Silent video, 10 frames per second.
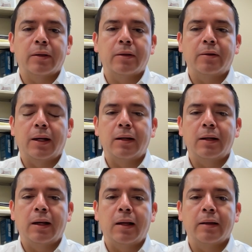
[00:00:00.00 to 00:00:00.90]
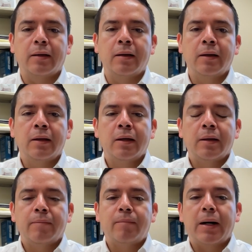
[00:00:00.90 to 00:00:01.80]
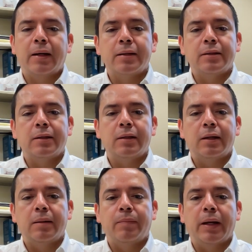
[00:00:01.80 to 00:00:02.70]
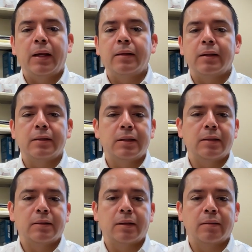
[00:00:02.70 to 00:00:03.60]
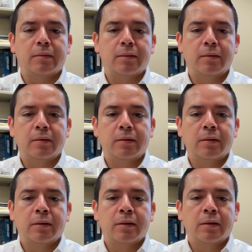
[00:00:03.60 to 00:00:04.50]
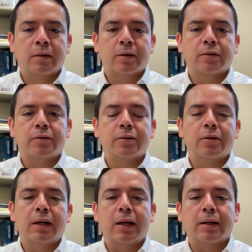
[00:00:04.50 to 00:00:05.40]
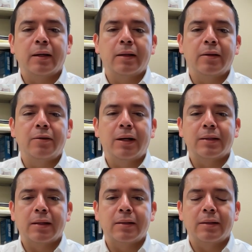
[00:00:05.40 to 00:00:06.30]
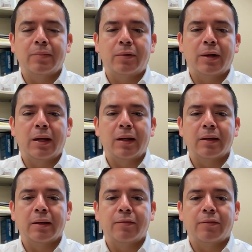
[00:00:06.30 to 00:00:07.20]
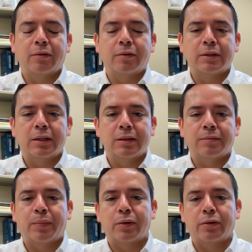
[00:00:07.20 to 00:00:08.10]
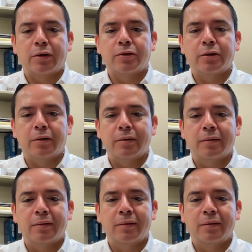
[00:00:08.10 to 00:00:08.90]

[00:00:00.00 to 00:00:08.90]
particularly like managing the pelleting system? Because like in the US, I see more like the focus is production